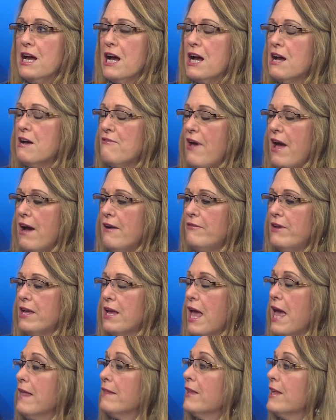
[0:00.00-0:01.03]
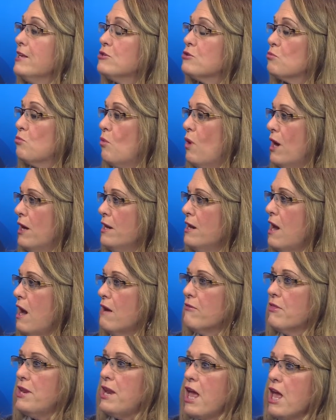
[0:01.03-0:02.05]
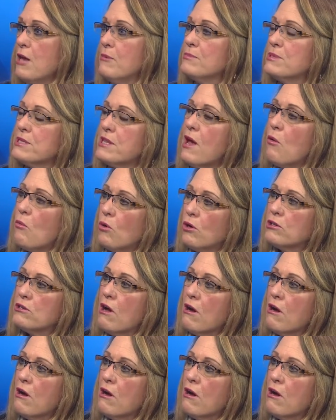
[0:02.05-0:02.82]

of having at least one of the names that we're